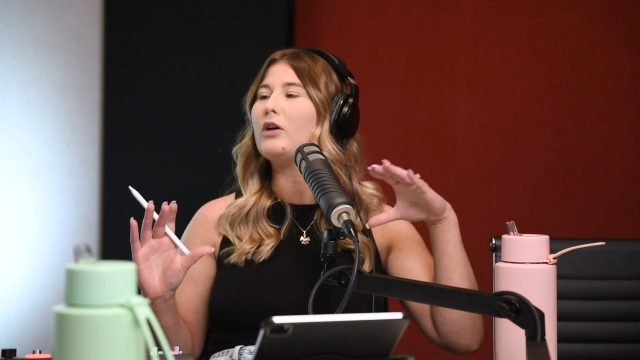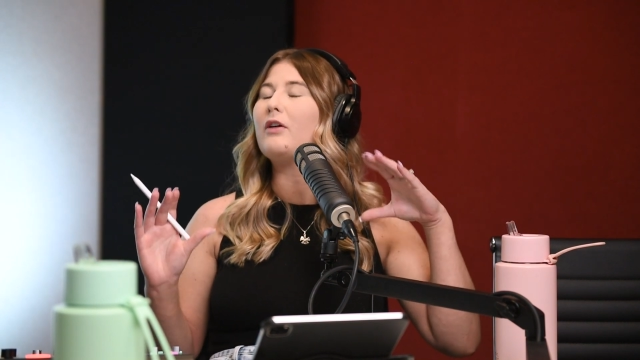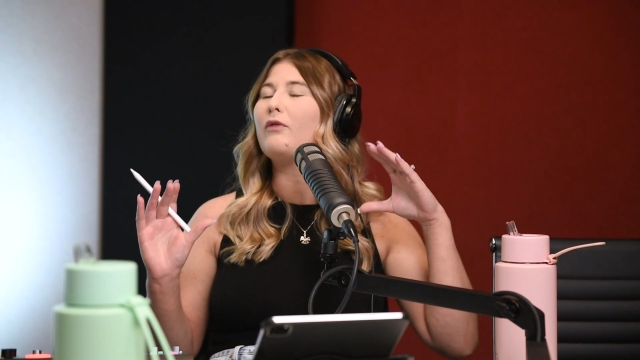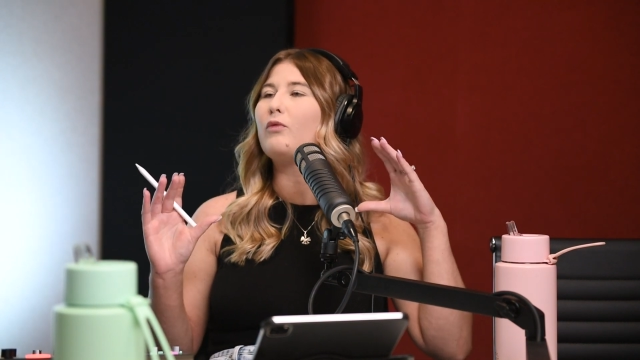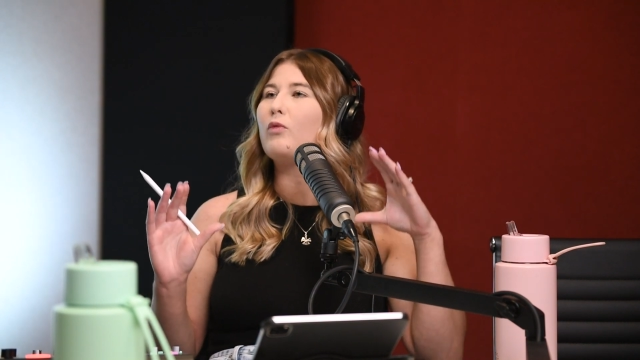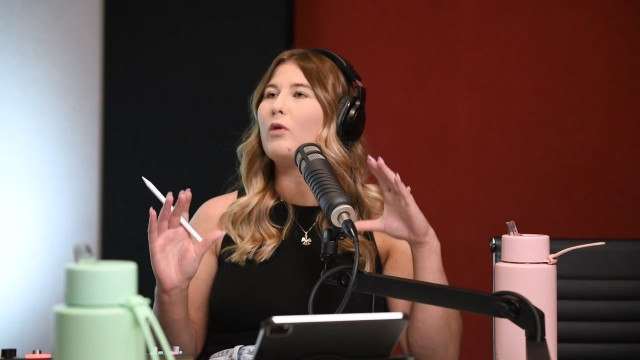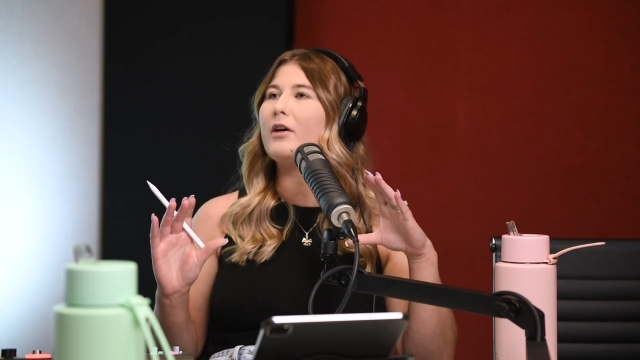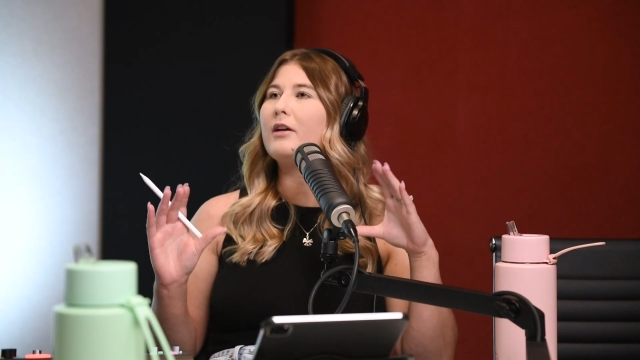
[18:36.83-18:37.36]
If
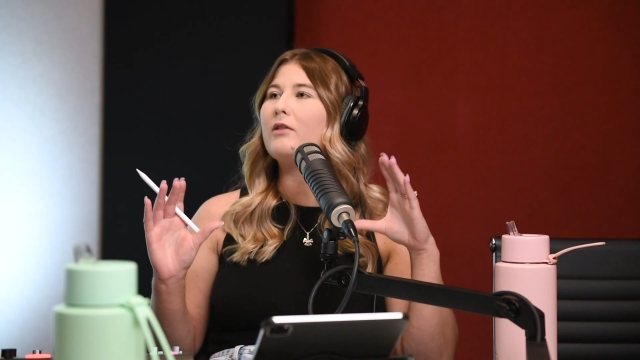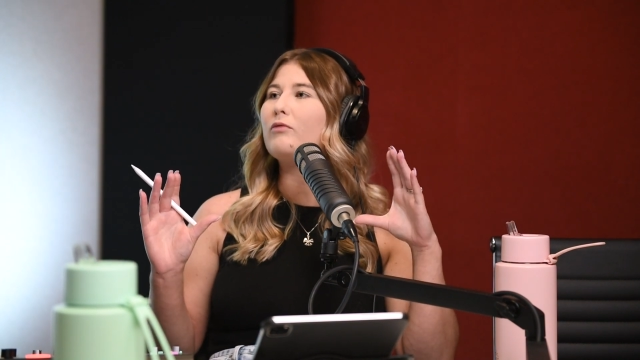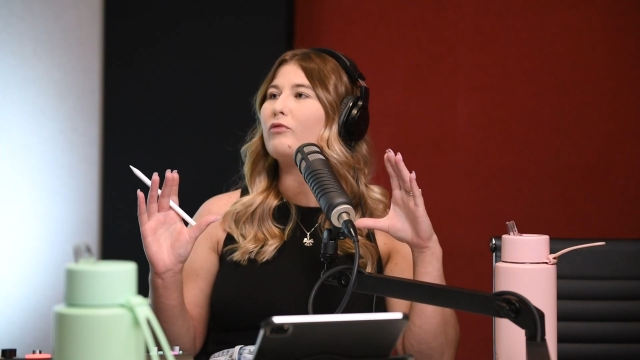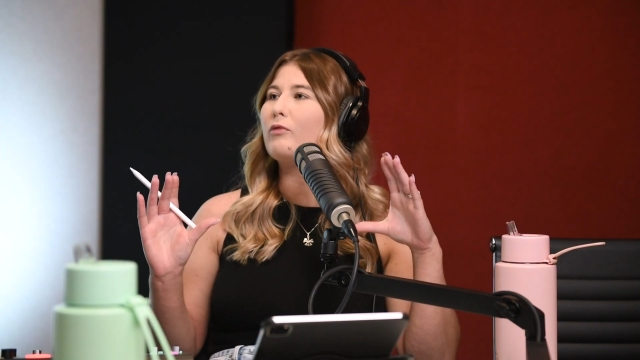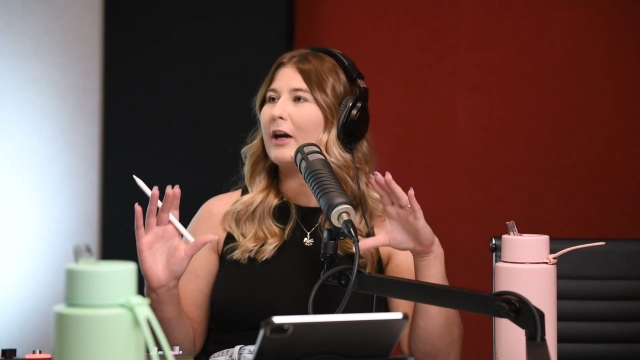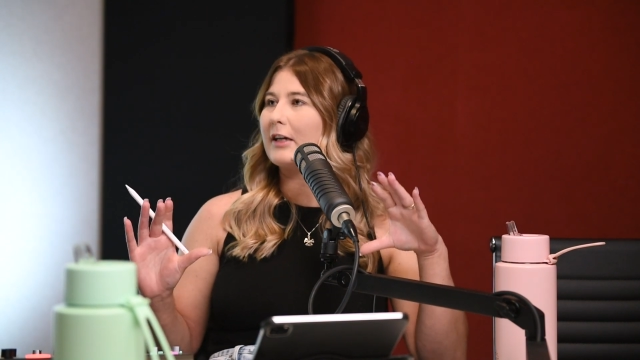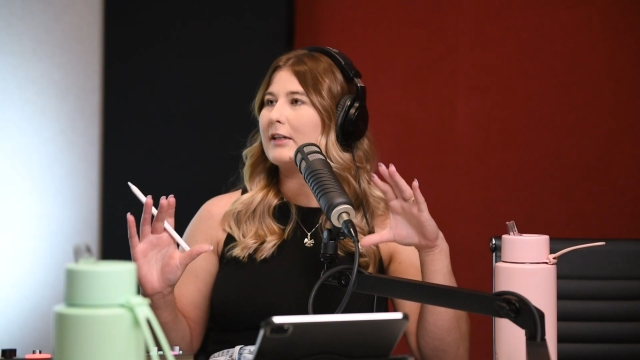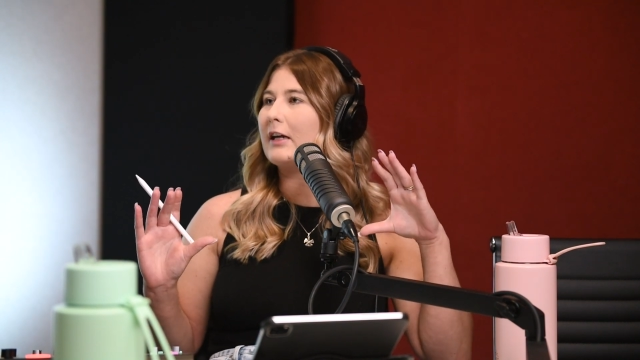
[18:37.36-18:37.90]
one
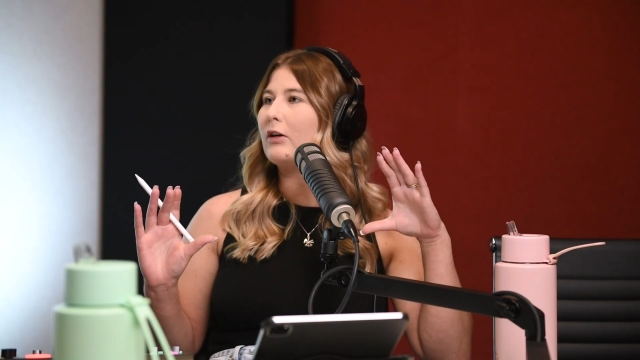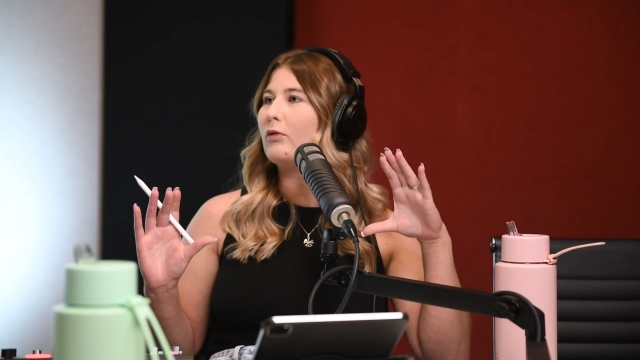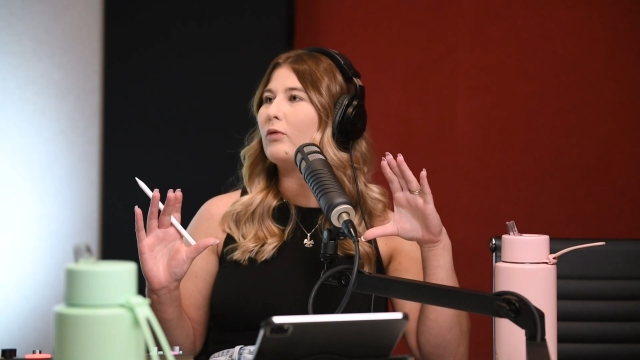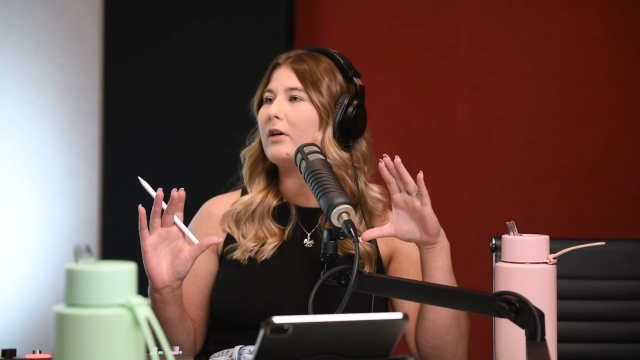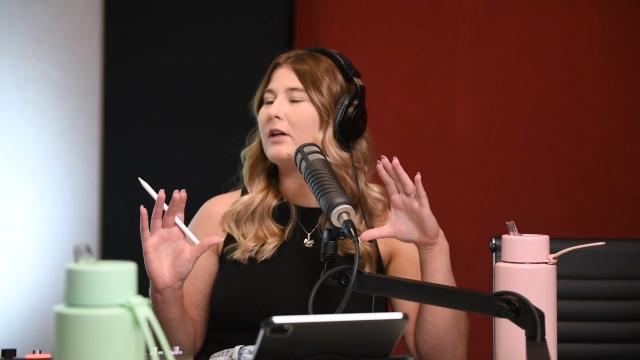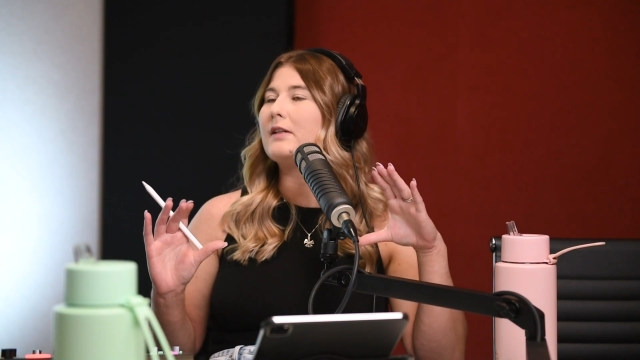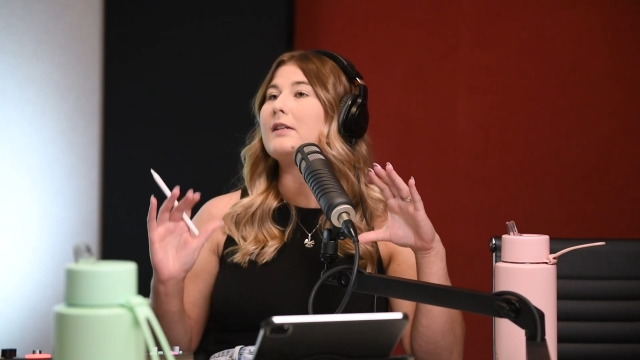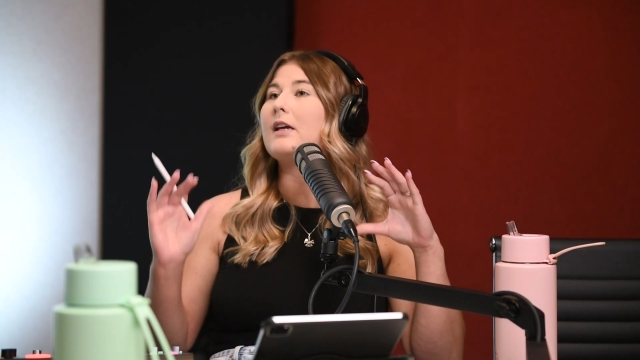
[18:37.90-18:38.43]
rectangle
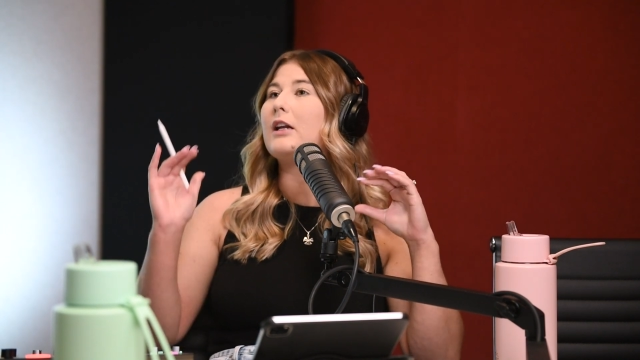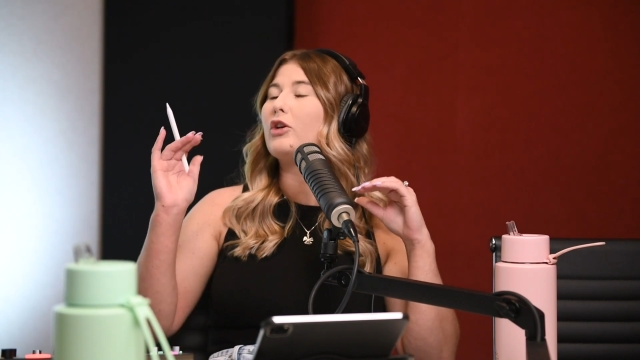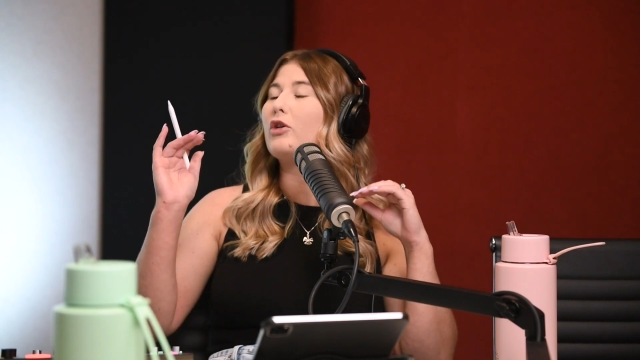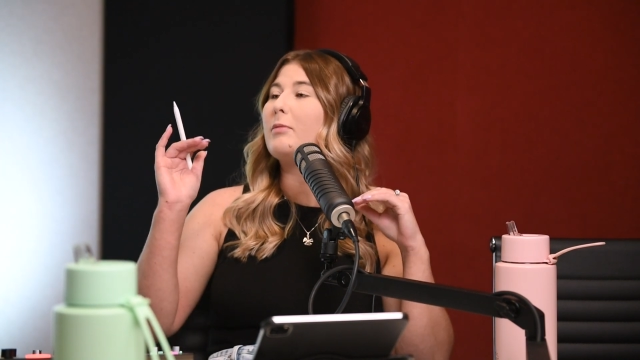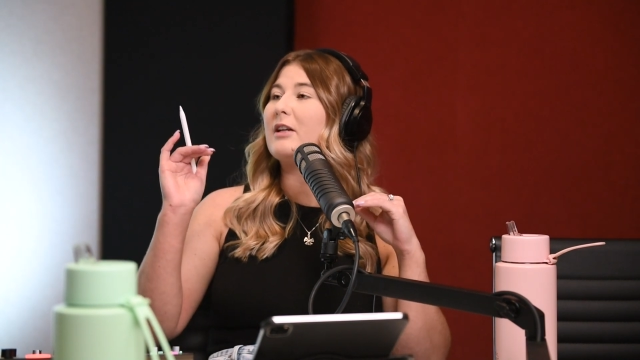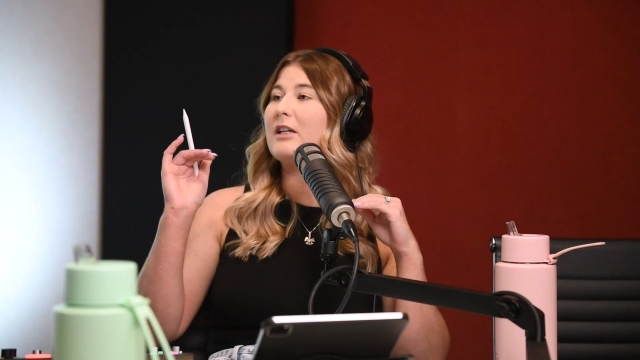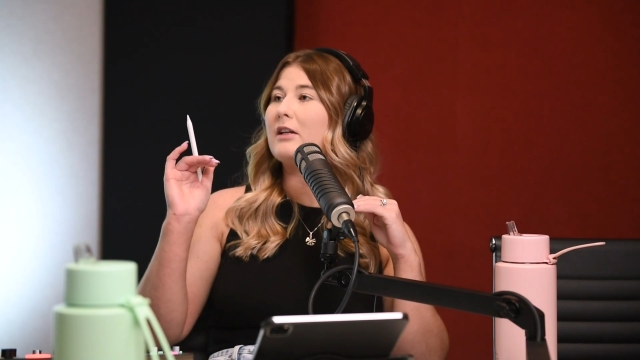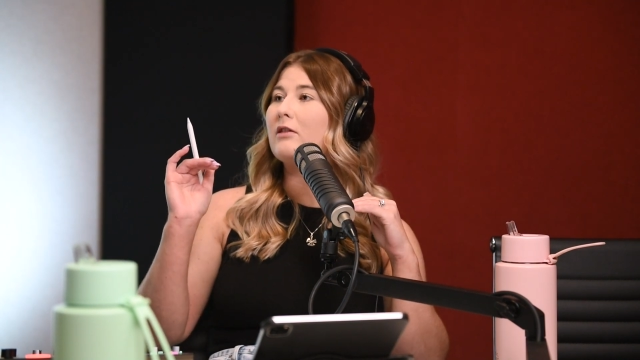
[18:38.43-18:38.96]
is a little
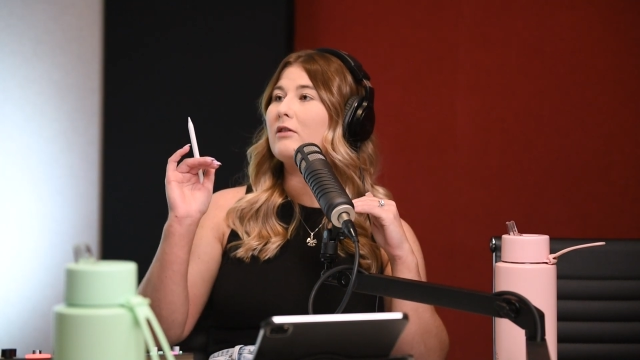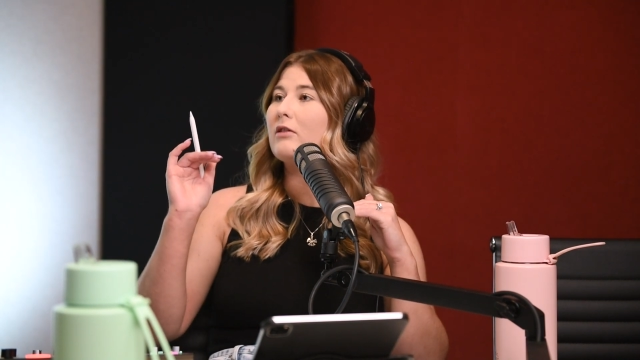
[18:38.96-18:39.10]
bit